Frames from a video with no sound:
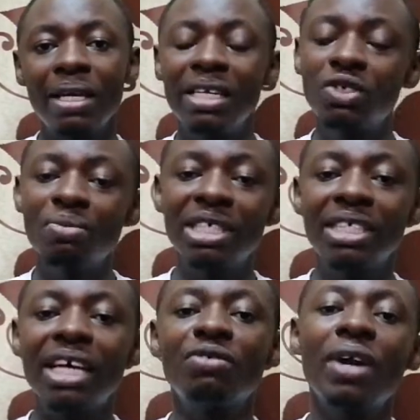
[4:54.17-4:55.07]
need to be
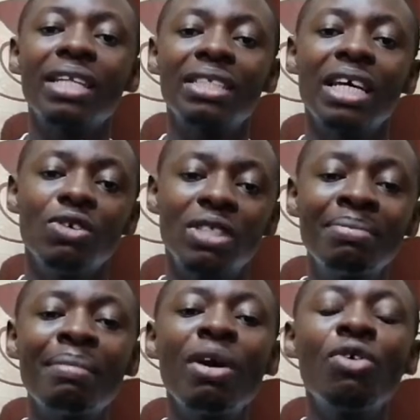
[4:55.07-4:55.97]
shared so that your
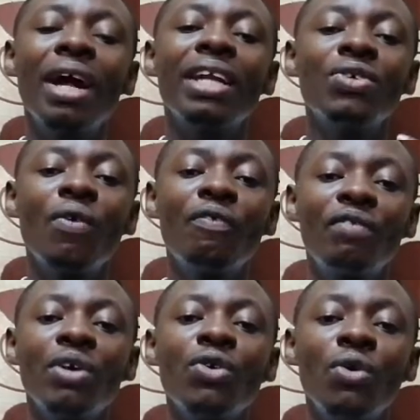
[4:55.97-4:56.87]
team member will know that you
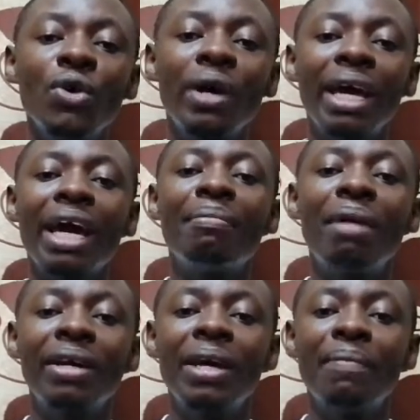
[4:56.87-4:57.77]
feel you care
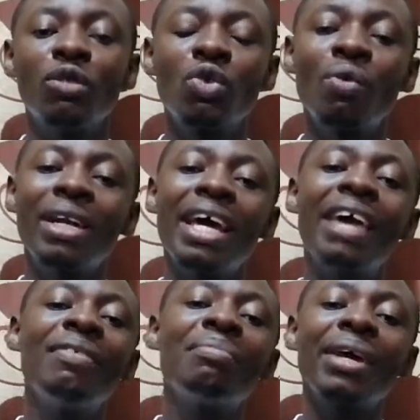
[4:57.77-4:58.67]
about them. So when they are
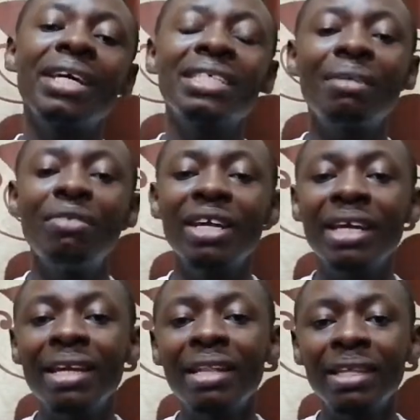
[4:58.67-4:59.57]
even bringing
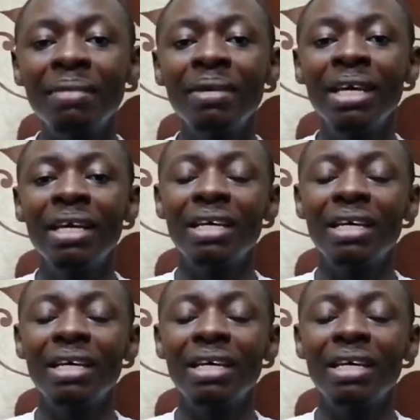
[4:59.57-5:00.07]
somebody in the team,